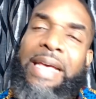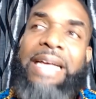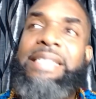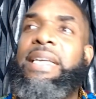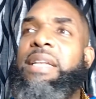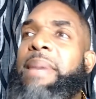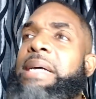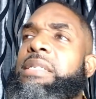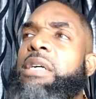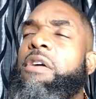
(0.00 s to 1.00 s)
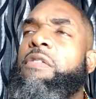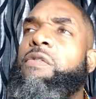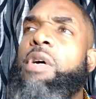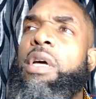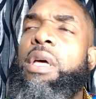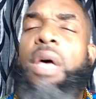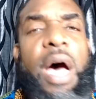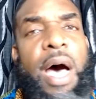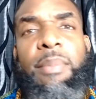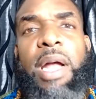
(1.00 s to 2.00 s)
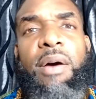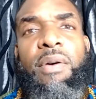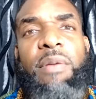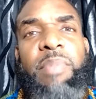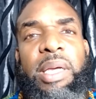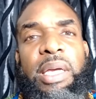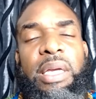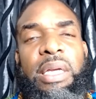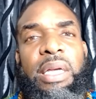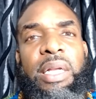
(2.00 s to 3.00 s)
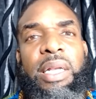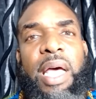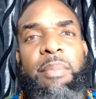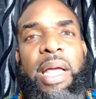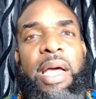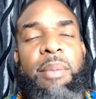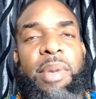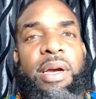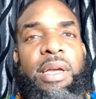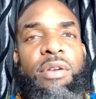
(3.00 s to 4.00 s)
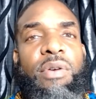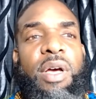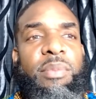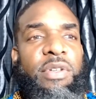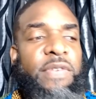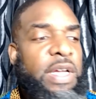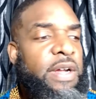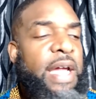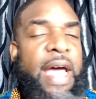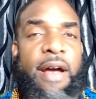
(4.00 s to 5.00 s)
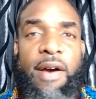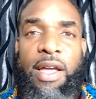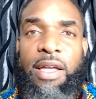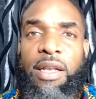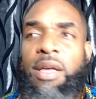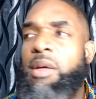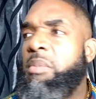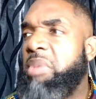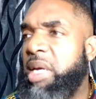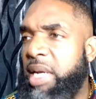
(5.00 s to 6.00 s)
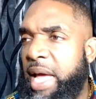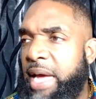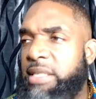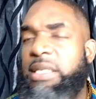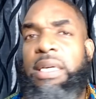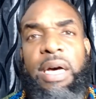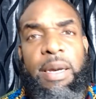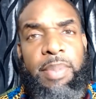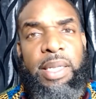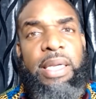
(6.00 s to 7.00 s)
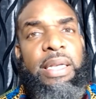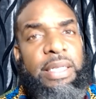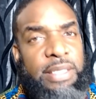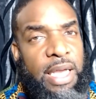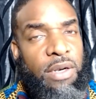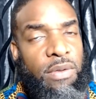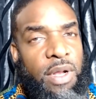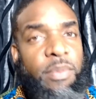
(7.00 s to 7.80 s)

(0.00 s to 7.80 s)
And I said to myself, I'm not going to be that Black American who comes over here arrogant, being nasty, uppity, and entitled.